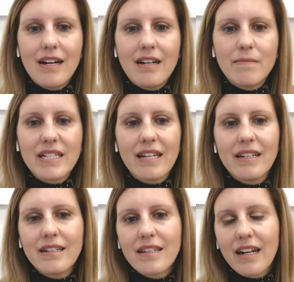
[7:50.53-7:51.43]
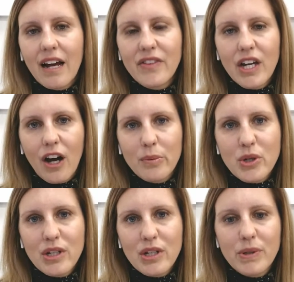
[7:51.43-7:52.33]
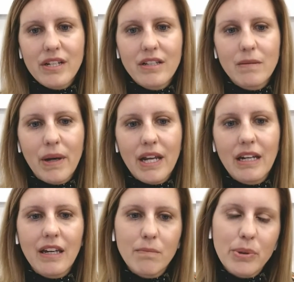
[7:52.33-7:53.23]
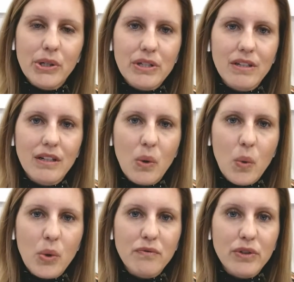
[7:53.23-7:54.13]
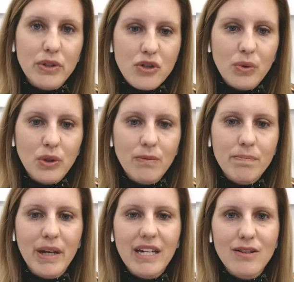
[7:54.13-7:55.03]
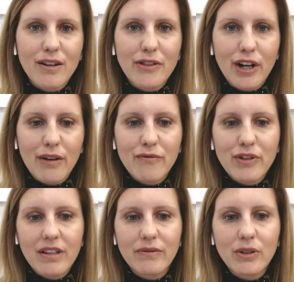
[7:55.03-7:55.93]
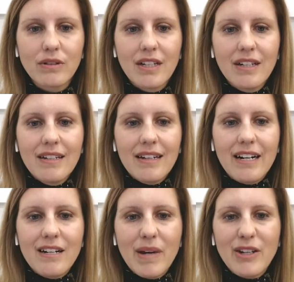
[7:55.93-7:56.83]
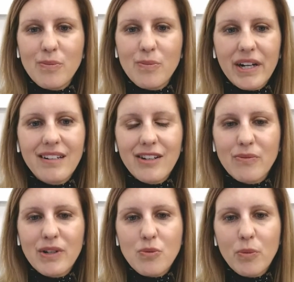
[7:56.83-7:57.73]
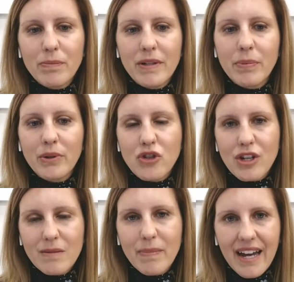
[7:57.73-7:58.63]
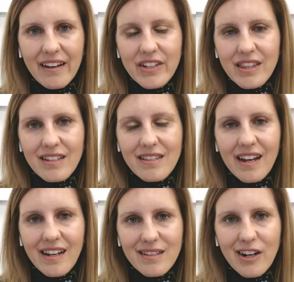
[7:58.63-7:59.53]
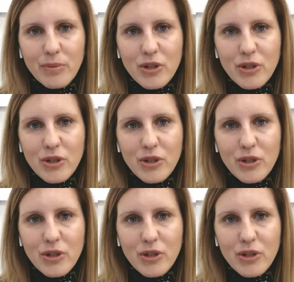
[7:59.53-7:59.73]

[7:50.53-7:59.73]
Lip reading: Attendees can have the option of participating in person or virtual based on their comfort level. And your brand could reach more people just by having this as an